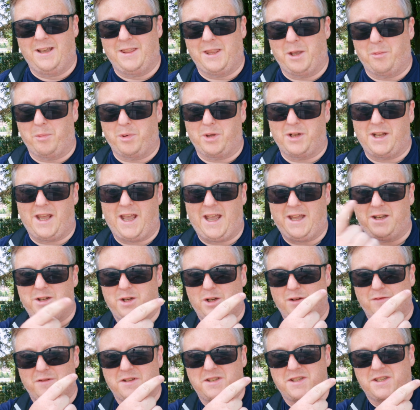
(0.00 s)
Then we're gonna head
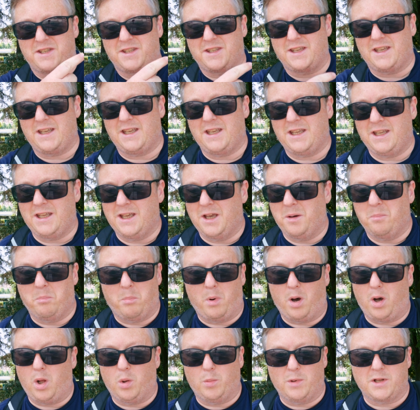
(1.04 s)
over to the
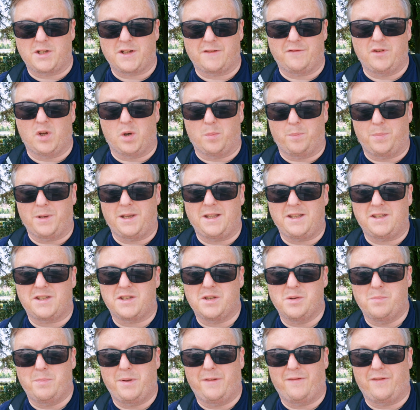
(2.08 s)
mall, which I've not been
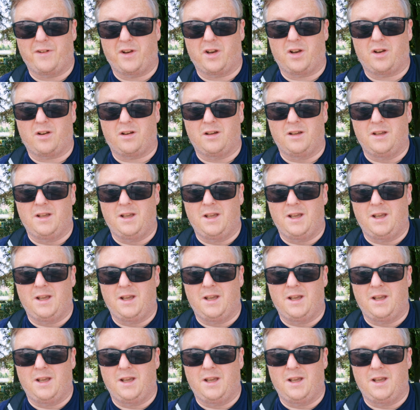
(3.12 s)
to before.